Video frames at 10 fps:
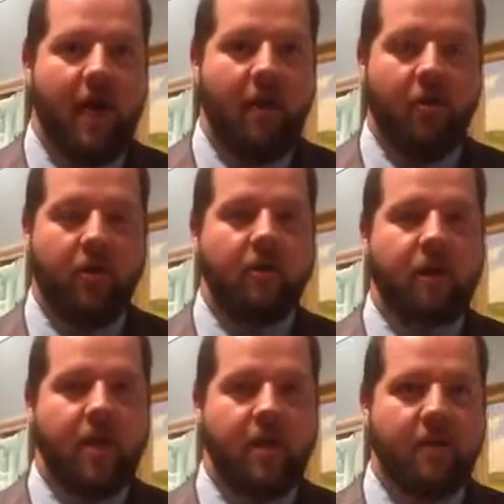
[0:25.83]
our
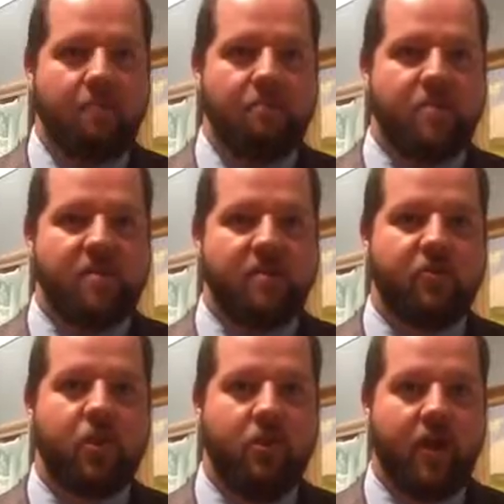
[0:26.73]
business
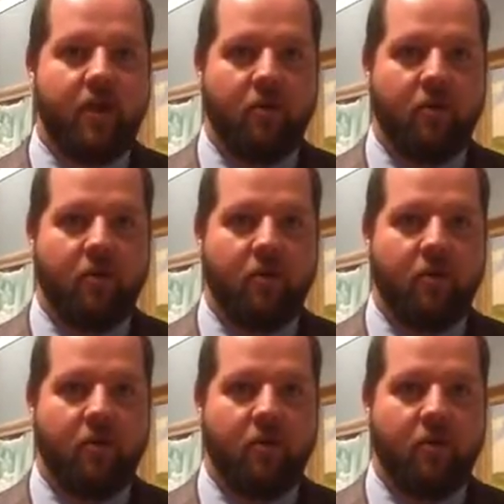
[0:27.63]
grow here.